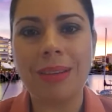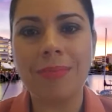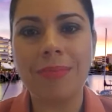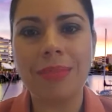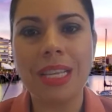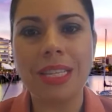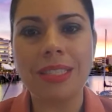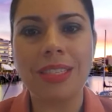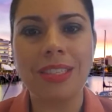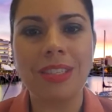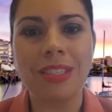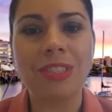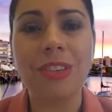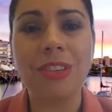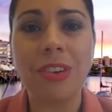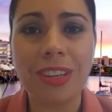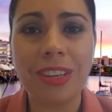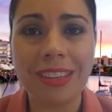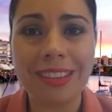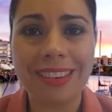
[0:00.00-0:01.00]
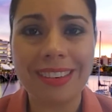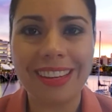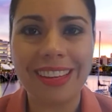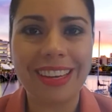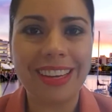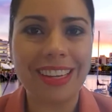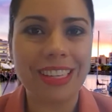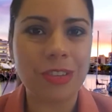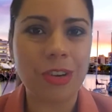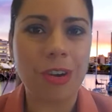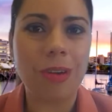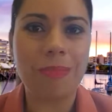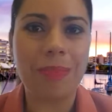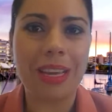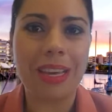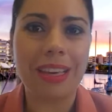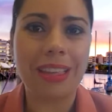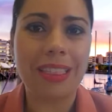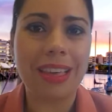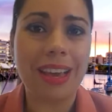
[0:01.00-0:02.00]
this is certainly a
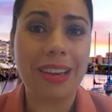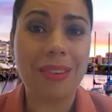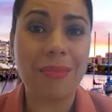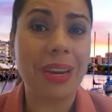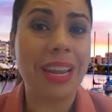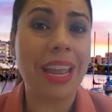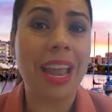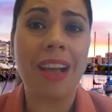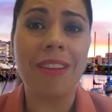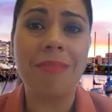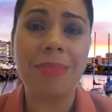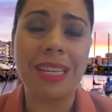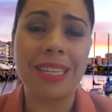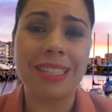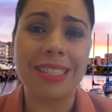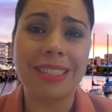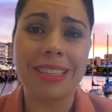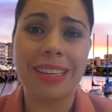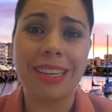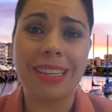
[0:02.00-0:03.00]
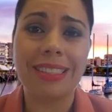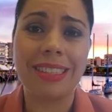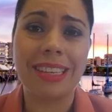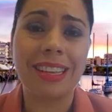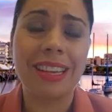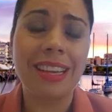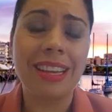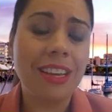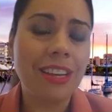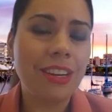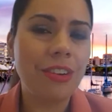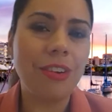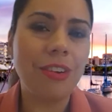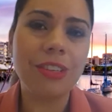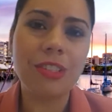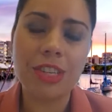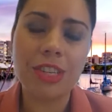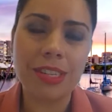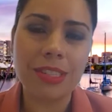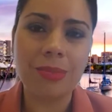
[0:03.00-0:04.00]
topic that we have been discussing,
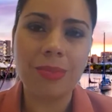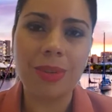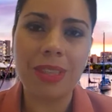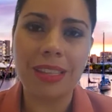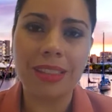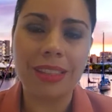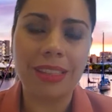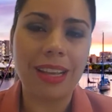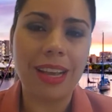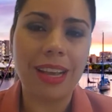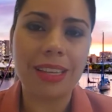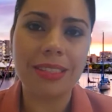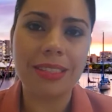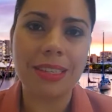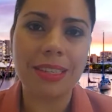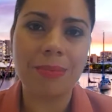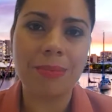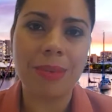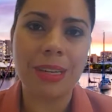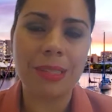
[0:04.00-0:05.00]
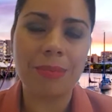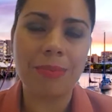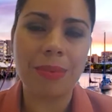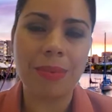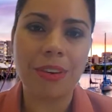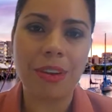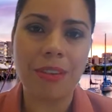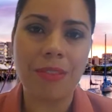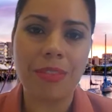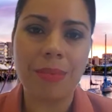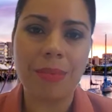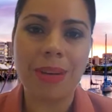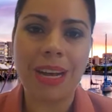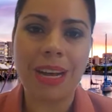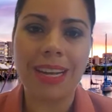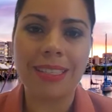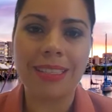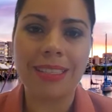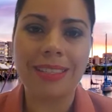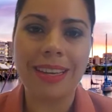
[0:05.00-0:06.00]
not just within the last 6 months, but over the
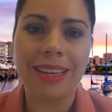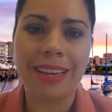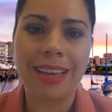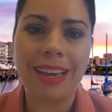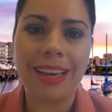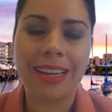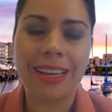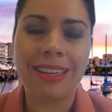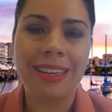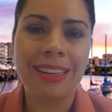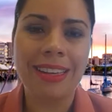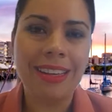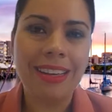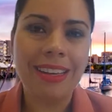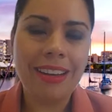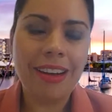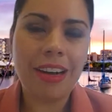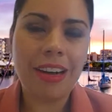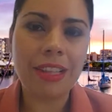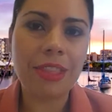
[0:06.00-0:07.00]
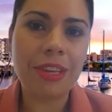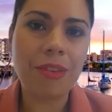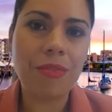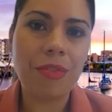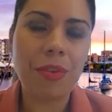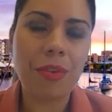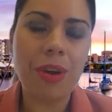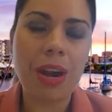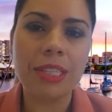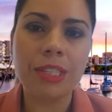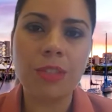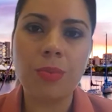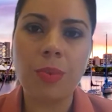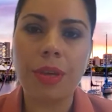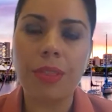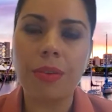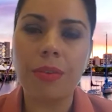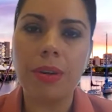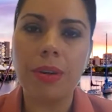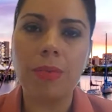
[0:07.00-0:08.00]
past decade. I think for us,
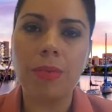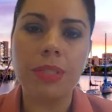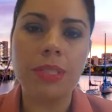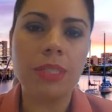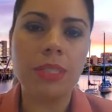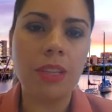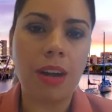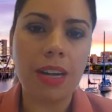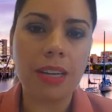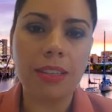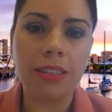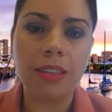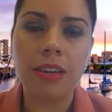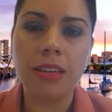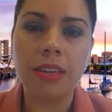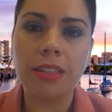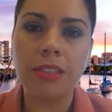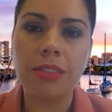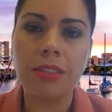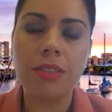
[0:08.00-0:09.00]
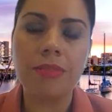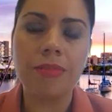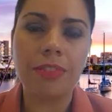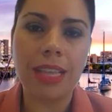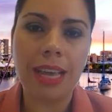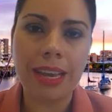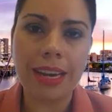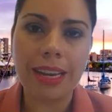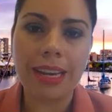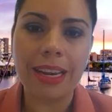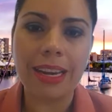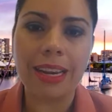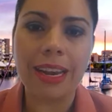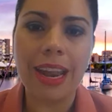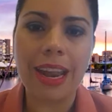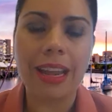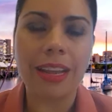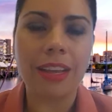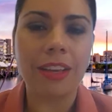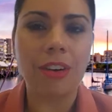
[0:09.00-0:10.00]
whether it was cyclones,
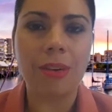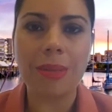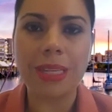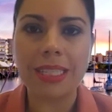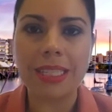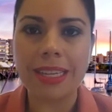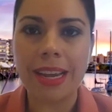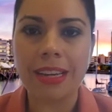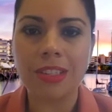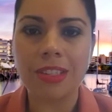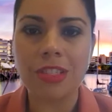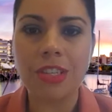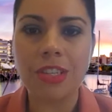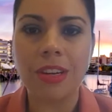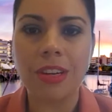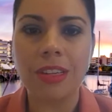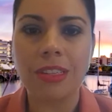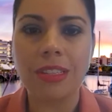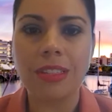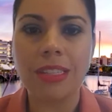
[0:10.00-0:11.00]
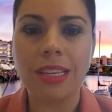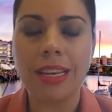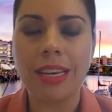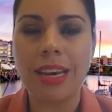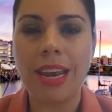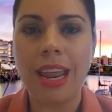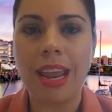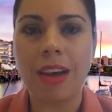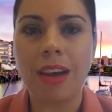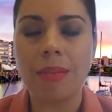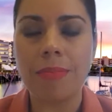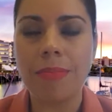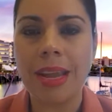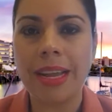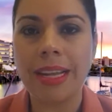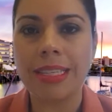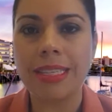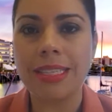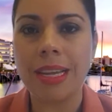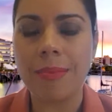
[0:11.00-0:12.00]
flooding, economic downturns, and now
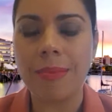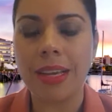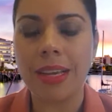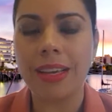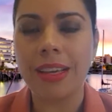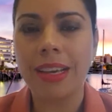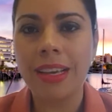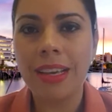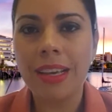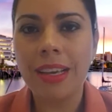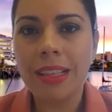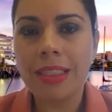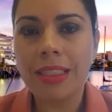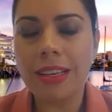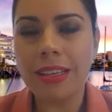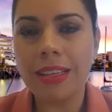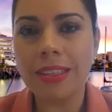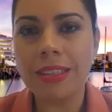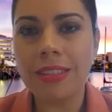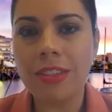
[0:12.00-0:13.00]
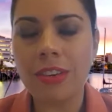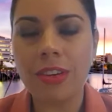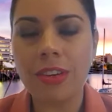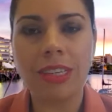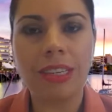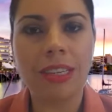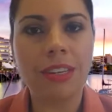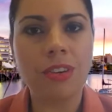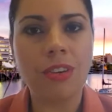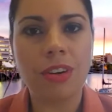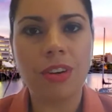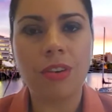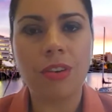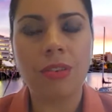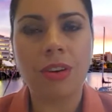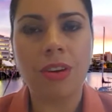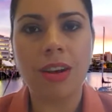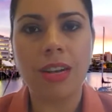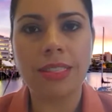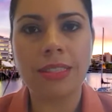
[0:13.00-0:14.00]
a pandemic, there's certainly not a
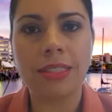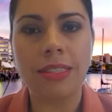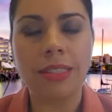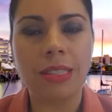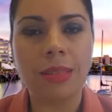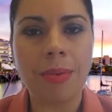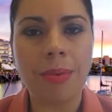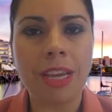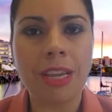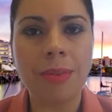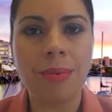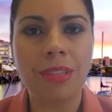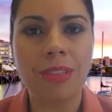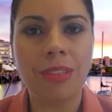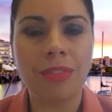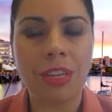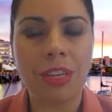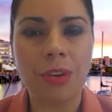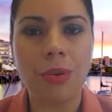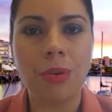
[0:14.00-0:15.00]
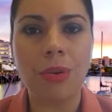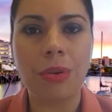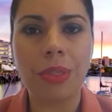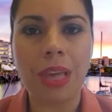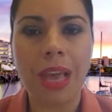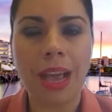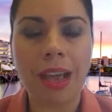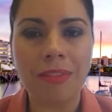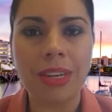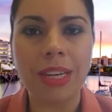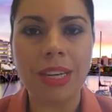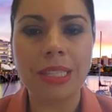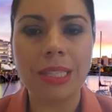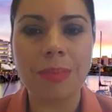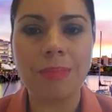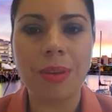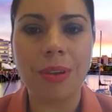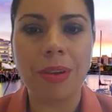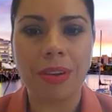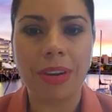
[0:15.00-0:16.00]
crisis the people of the North haven't
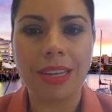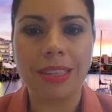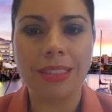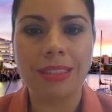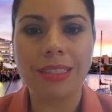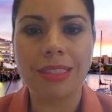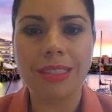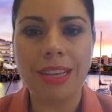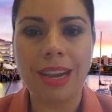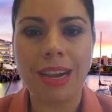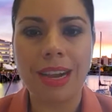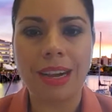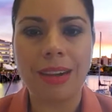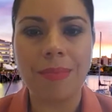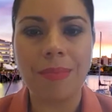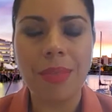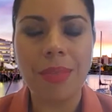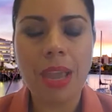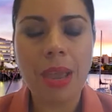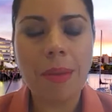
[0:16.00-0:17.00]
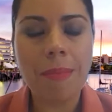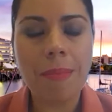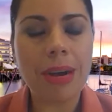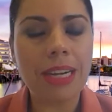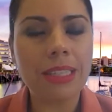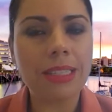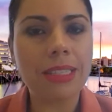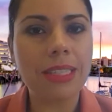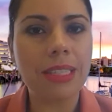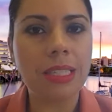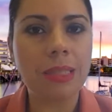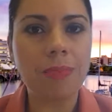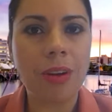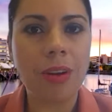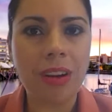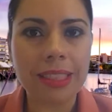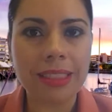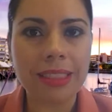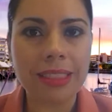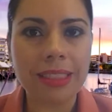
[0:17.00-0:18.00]
experienced. But
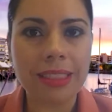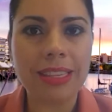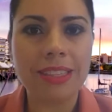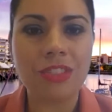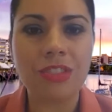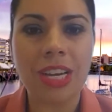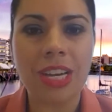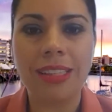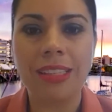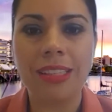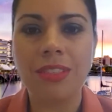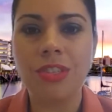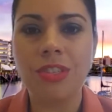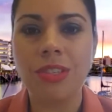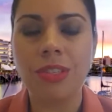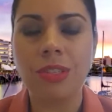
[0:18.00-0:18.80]
despite these challenges,